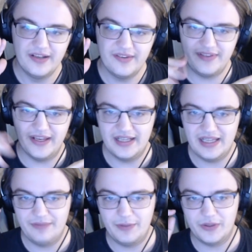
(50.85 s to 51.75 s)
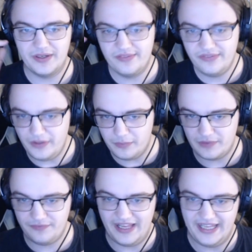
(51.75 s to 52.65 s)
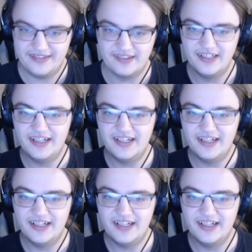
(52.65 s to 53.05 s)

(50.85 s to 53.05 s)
still a very considerable fight.